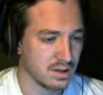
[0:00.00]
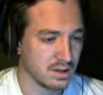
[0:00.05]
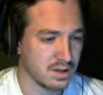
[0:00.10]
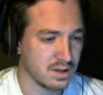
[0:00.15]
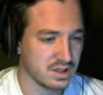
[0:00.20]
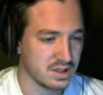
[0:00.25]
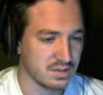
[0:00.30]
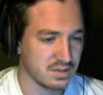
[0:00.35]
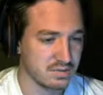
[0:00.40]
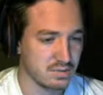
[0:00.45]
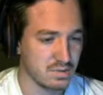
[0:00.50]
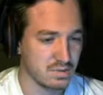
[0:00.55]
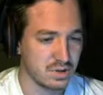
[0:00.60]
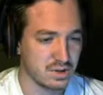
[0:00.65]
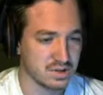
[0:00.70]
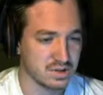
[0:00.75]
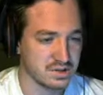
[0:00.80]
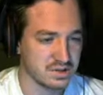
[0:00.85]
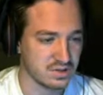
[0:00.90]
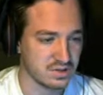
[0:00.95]
Chapter
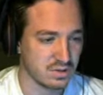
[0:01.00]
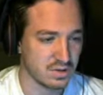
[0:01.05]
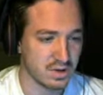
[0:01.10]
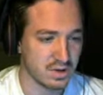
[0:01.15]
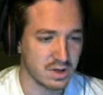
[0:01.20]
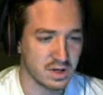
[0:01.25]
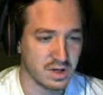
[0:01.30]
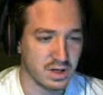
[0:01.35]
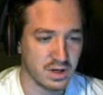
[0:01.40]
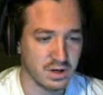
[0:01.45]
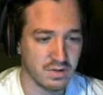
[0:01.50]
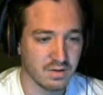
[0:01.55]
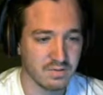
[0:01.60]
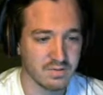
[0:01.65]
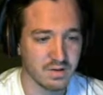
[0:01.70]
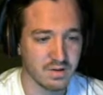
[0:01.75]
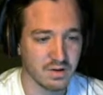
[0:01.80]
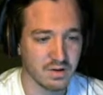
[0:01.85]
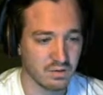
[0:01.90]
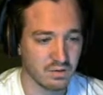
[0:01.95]
1, Story of
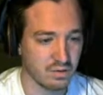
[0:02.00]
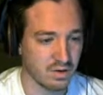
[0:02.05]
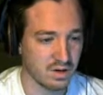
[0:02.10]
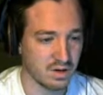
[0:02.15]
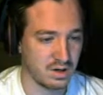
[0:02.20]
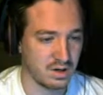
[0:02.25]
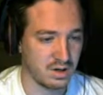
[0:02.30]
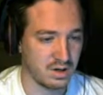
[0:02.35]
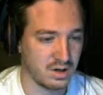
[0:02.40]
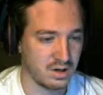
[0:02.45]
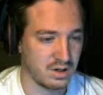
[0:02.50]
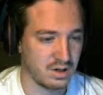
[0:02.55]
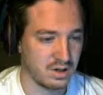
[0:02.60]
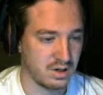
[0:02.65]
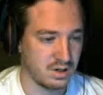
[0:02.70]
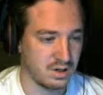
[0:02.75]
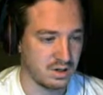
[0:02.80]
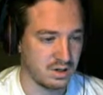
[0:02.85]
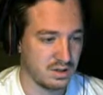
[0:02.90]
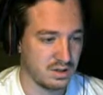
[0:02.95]
the Door.
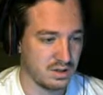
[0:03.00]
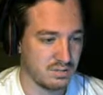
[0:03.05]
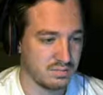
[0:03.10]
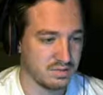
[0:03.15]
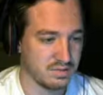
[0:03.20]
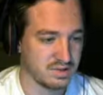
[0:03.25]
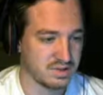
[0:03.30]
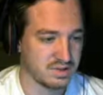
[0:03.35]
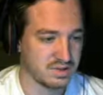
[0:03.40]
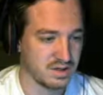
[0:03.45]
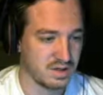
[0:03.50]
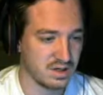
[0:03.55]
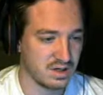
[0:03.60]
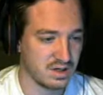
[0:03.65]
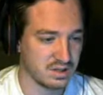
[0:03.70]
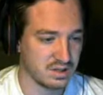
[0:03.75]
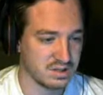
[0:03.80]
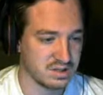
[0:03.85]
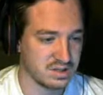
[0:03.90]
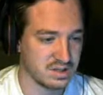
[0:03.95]
Mr.
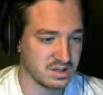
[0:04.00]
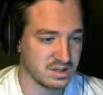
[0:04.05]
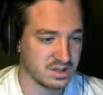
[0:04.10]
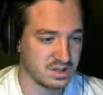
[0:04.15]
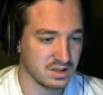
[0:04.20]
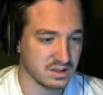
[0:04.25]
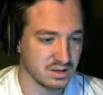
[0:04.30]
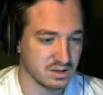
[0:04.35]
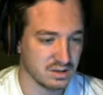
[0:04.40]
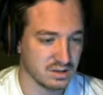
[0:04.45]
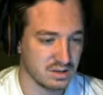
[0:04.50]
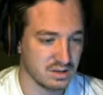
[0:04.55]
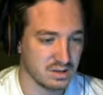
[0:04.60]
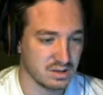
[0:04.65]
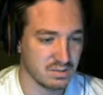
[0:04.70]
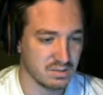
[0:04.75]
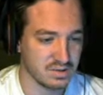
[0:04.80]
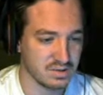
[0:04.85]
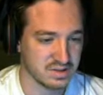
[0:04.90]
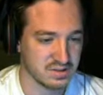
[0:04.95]
Utterson, the lawyer,
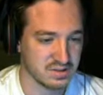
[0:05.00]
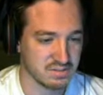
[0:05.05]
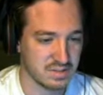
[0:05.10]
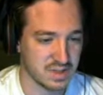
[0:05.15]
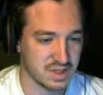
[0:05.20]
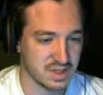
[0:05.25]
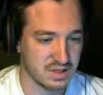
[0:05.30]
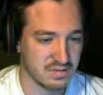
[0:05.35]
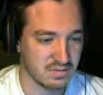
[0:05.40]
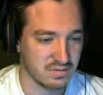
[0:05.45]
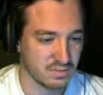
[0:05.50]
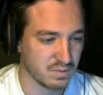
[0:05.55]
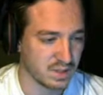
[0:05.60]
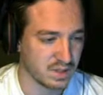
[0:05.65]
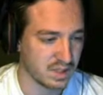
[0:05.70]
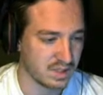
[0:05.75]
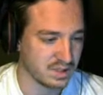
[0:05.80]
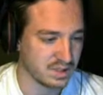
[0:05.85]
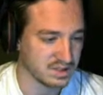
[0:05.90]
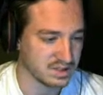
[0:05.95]
was a man
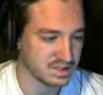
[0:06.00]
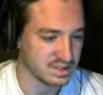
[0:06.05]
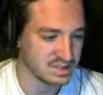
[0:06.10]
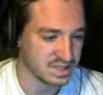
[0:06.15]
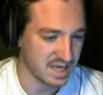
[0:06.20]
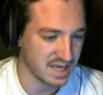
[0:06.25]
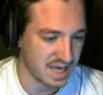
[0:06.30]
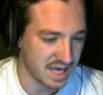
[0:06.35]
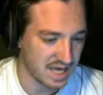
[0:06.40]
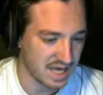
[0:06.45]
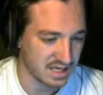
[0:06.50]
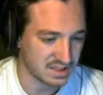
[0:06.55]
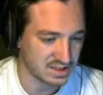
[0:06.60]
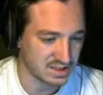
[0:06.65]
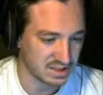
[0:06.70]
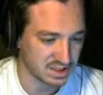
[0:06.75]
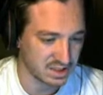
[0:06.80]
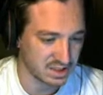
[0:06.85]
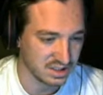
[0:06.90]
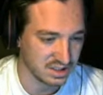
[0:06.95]
overweight. Is this
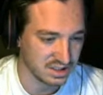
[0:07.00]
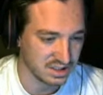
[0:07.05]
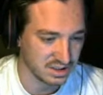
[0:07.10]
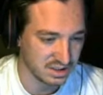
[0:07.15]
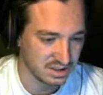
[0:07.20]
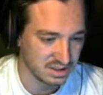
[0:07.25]
actually.